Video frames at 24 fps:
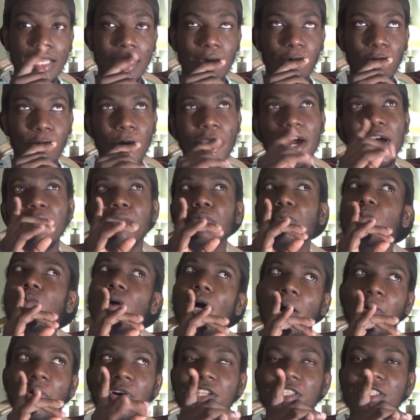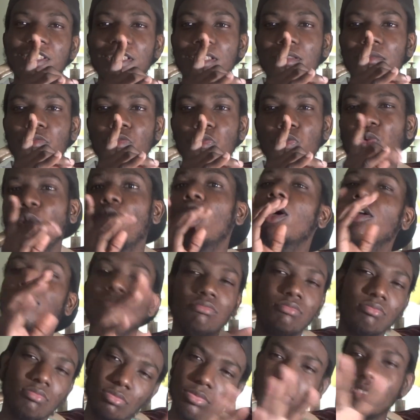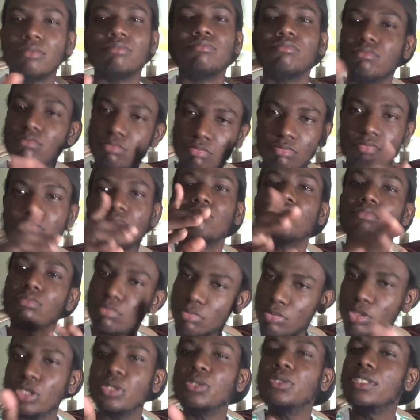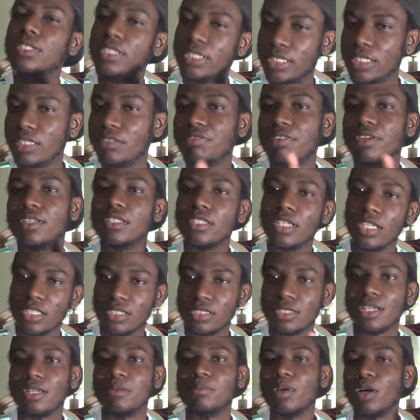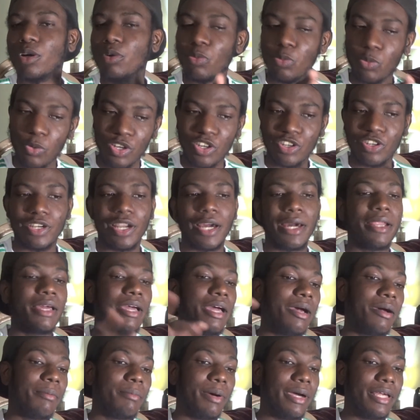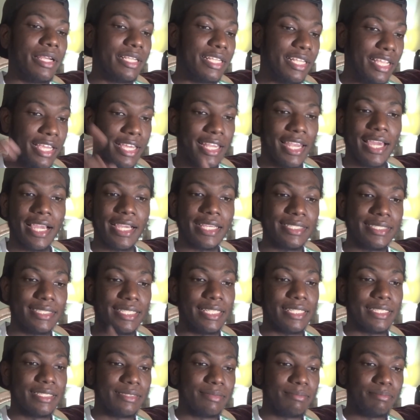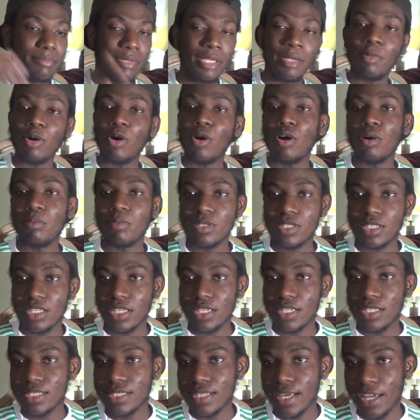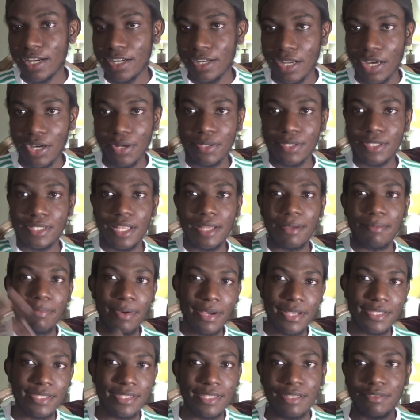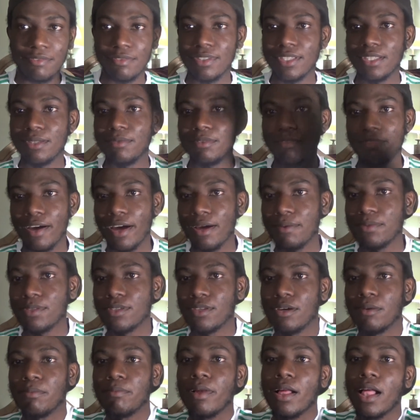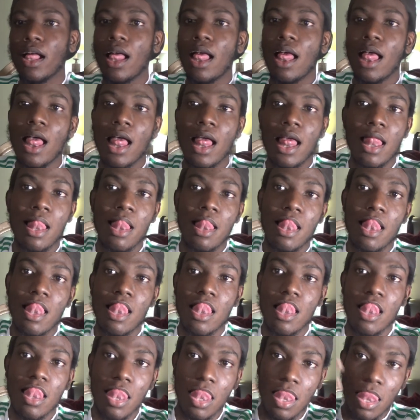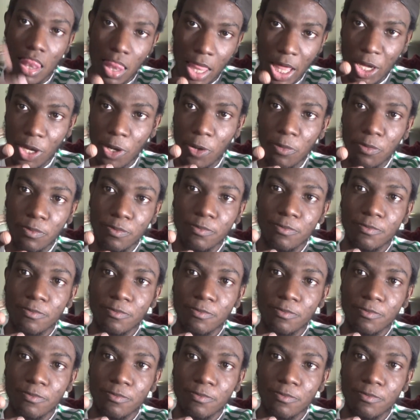well, I want to see, well, you'll see if it does come out whether or not, but yeah, like I said, been your boy Humble Ziggy signing out. Stay positive and keep the vibes up. Lego.